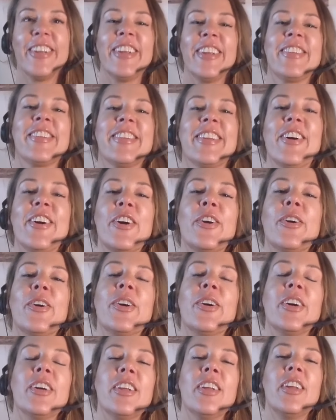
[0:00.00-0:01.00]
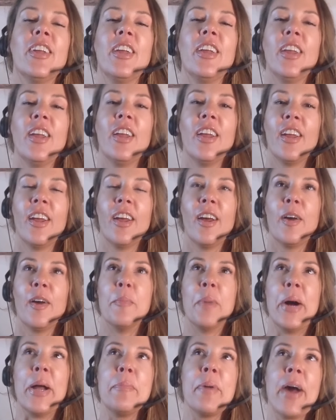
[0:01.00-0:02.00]
So,
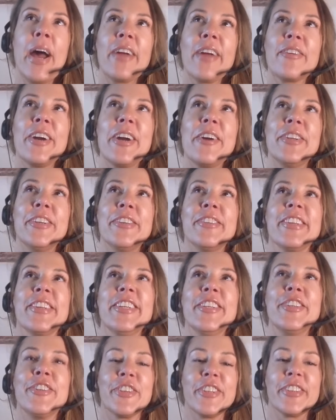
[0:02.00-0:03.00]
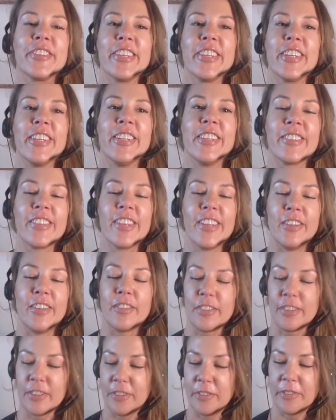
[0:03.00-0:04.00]
my background is interesting in the
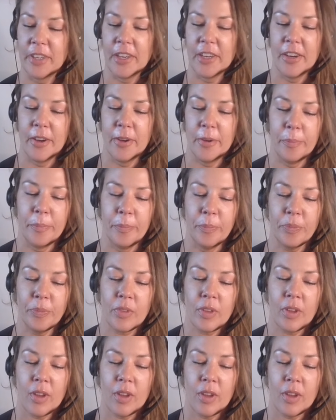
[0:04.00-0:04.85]
sense of um,